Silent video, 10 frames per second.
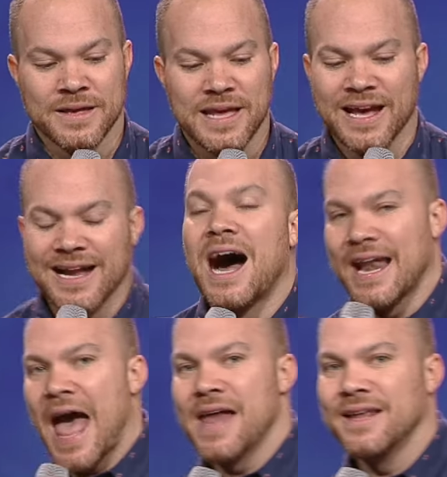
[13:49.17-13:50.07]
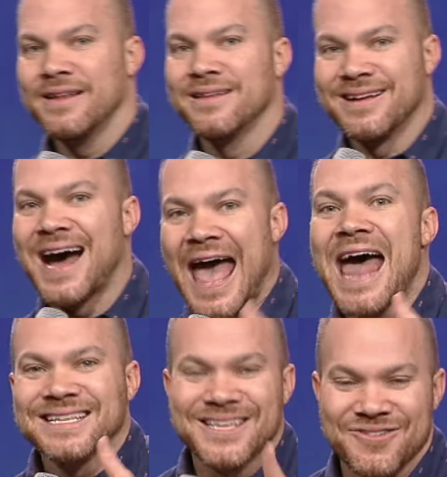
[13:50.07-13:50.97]
Yeah, God added
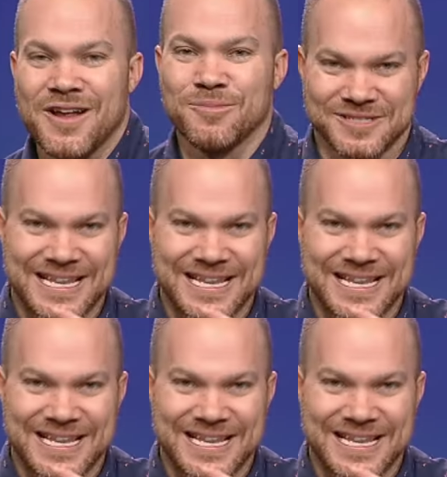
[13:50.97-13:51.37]
to their numbers